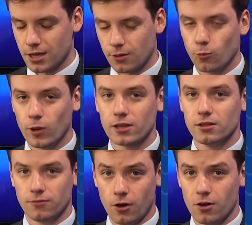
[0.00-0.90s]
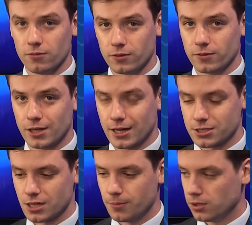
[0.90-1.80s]
and will evolve over the
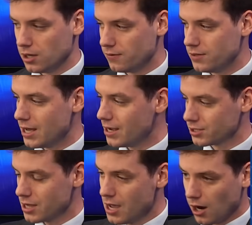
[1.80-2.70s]
next couple of days.